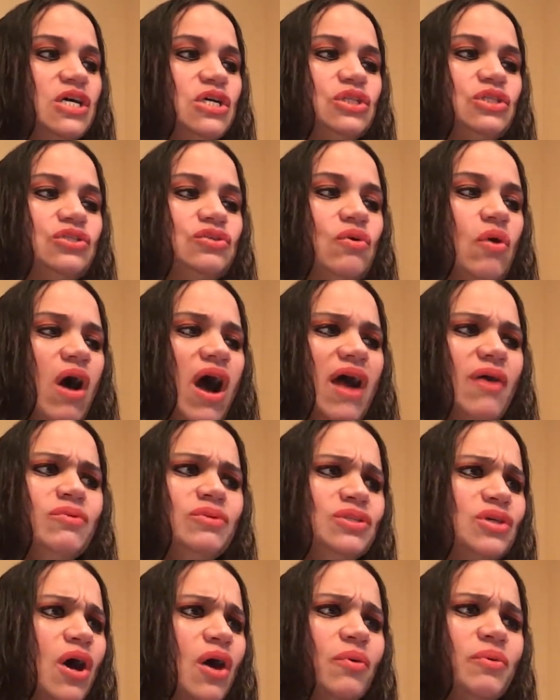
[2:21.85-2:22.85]
So I
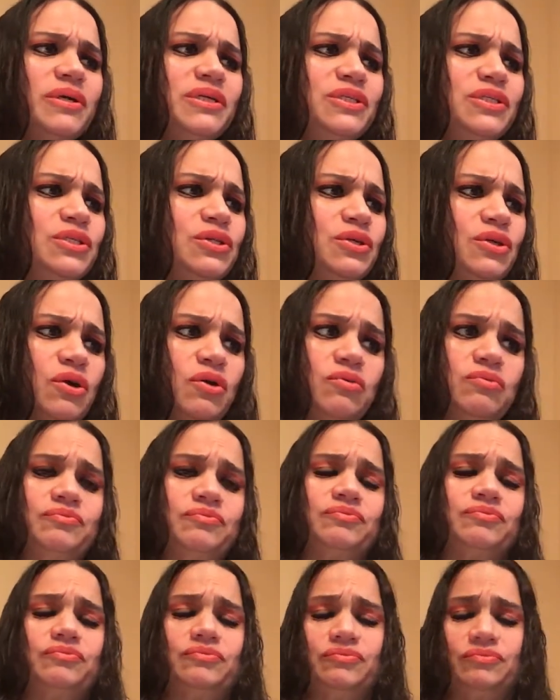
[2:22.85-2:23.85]
was always, you know,
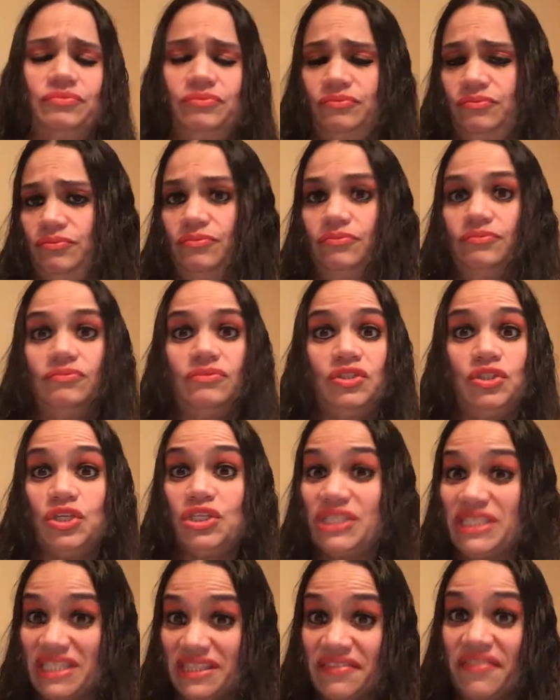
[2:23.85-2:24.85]

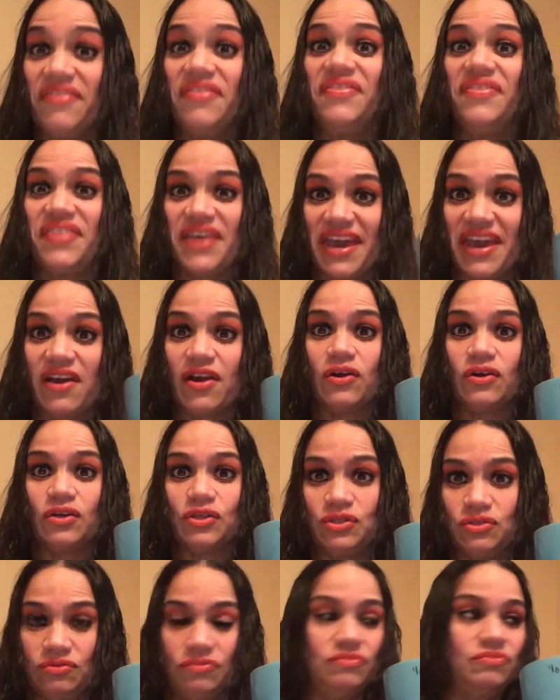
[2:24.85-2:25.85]
just there
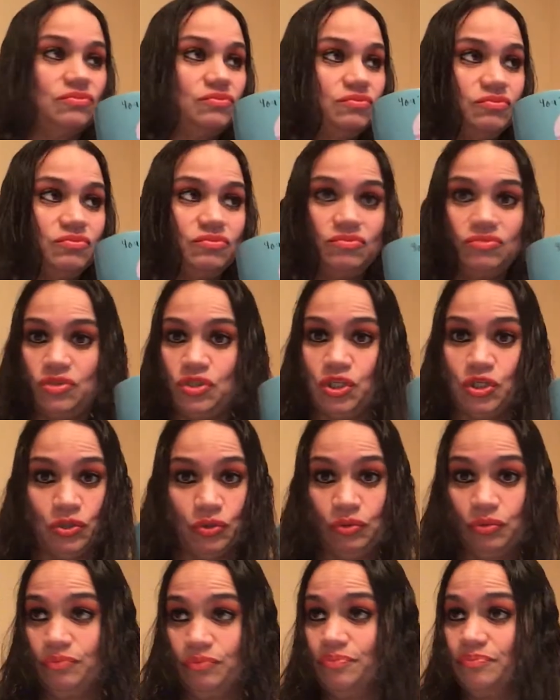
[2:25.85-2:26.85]

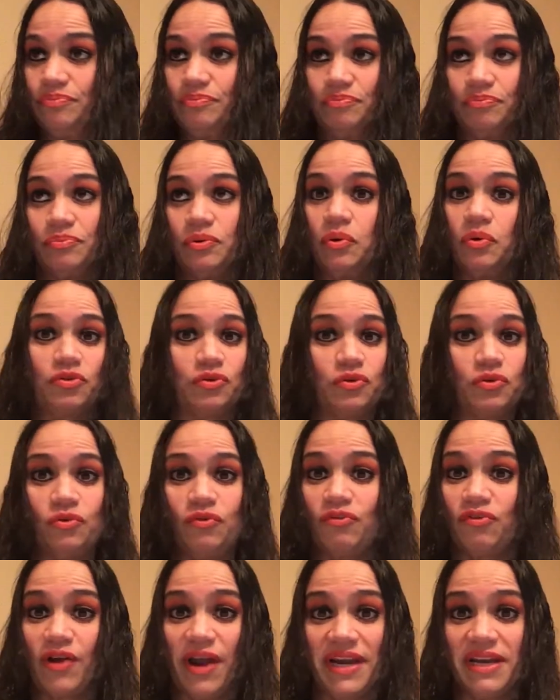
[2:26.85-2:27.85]
to pull through
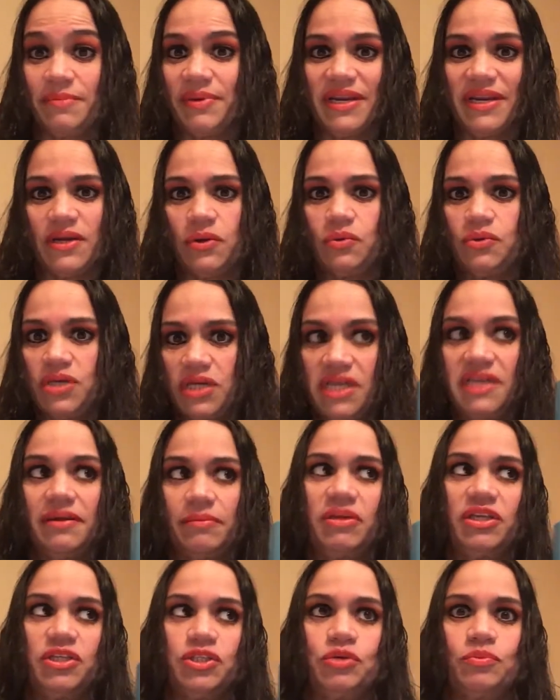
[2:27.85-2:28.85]
for anybody who needed
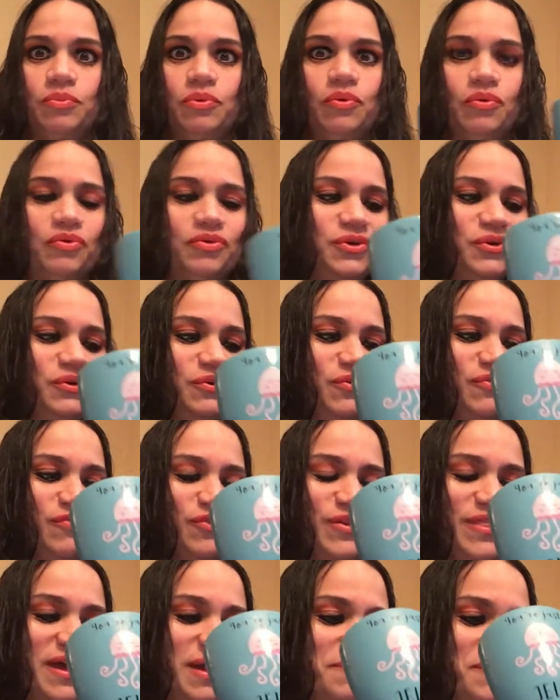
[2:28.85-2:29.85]
me to pull through
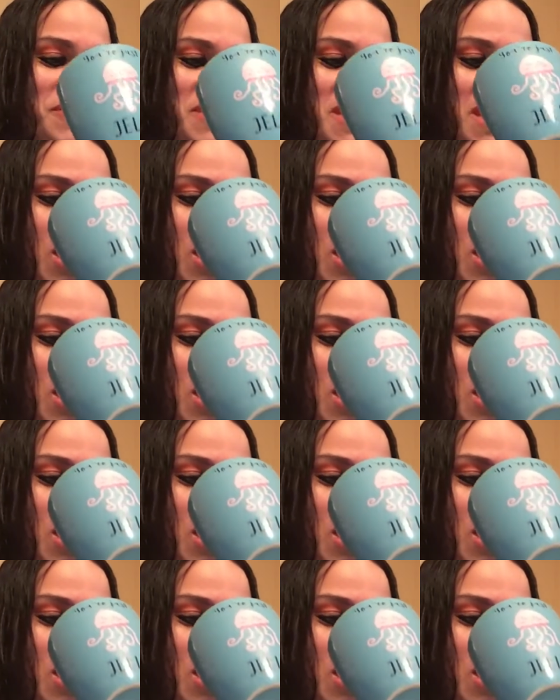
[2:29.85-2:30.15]
for them.